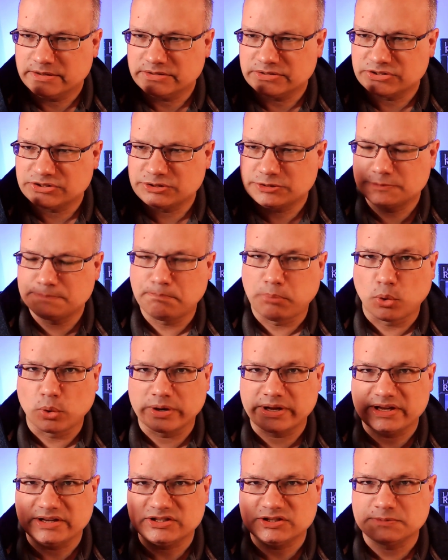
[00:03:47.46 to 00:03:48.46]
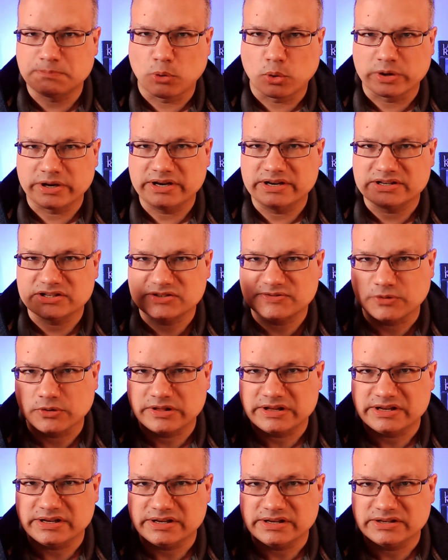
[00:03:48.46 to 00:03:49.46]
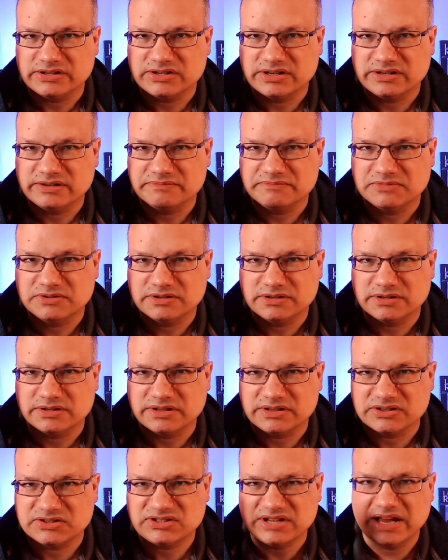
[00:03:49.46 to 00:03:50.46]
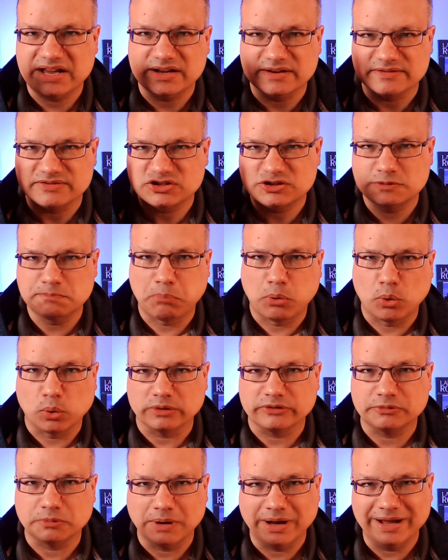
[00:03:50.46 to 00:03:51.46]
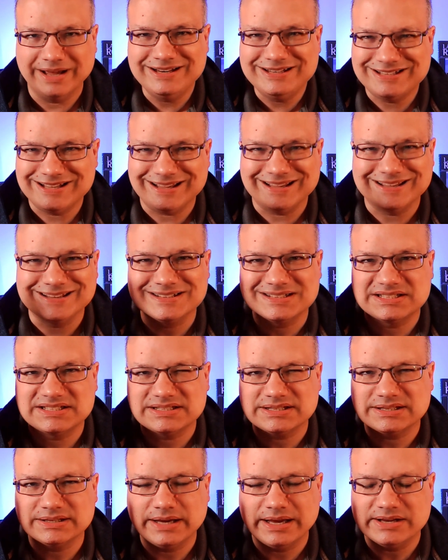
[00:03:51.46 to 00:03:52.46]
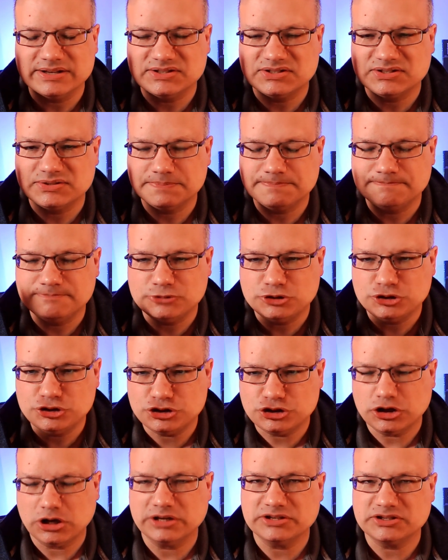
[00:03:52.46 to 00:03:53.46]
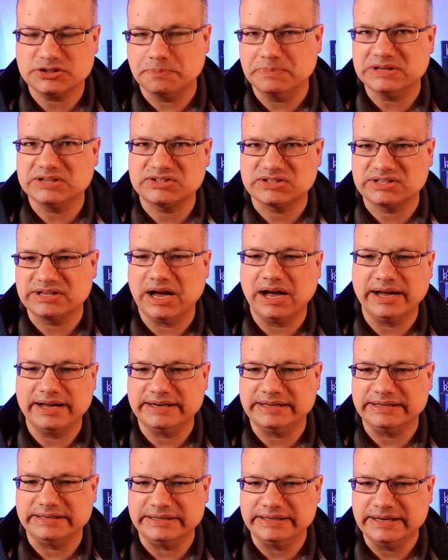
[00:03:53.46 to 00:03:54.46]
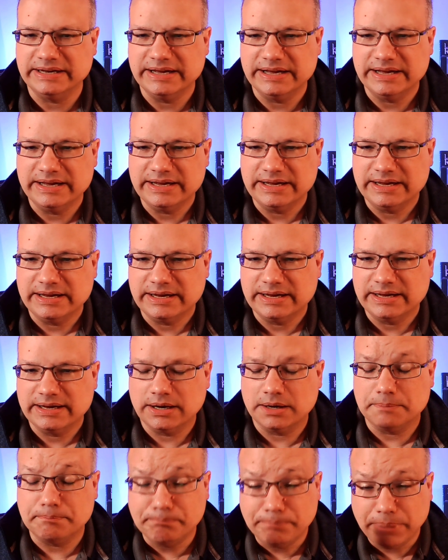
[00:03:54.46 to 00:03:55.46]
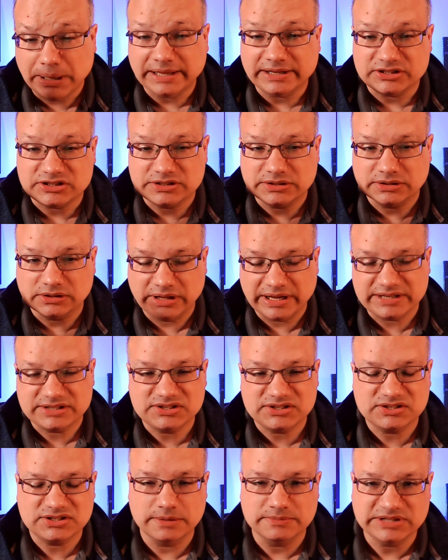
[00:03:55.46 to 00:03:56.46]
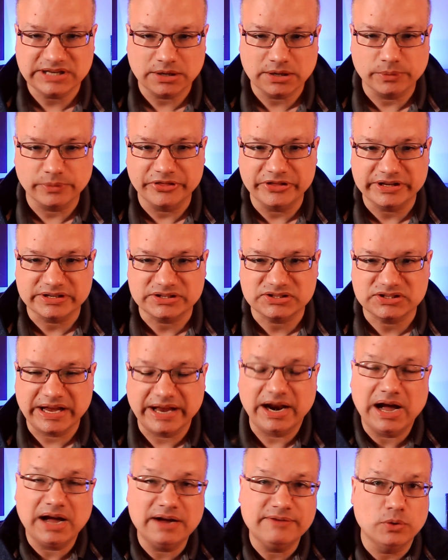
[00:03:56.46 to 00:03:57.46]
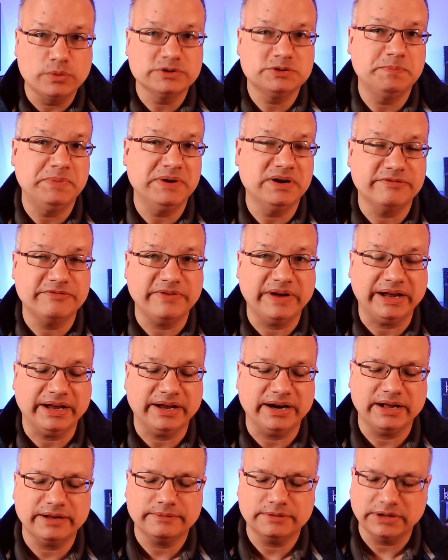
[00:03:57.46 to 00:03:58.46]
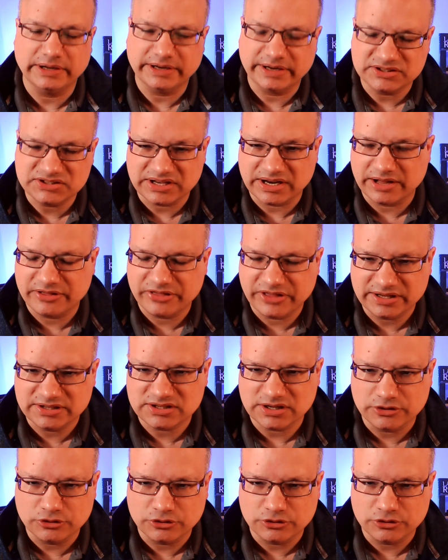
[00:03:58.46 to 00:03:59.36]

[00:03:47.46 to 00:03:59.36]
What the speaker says: sportiness for the sake of sport, right, is just misguided. But Lexus comes out with this, and I've always been a fan. Like I said, I think it's